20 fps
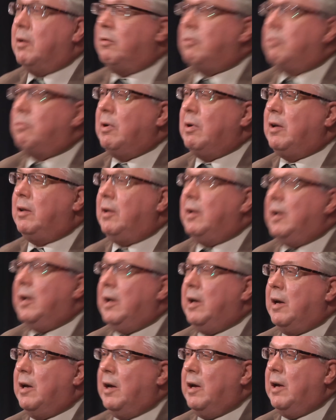
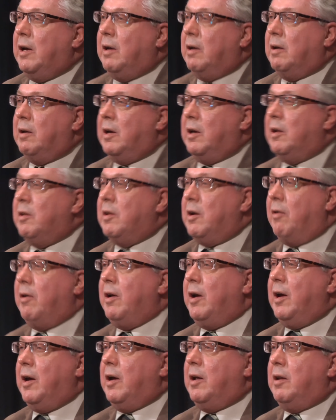strictly a in
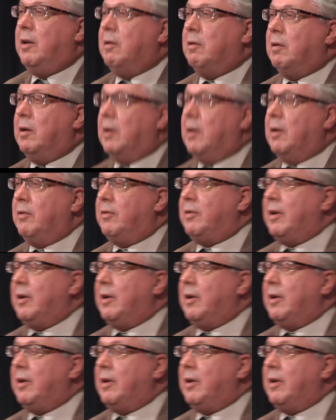their head uh,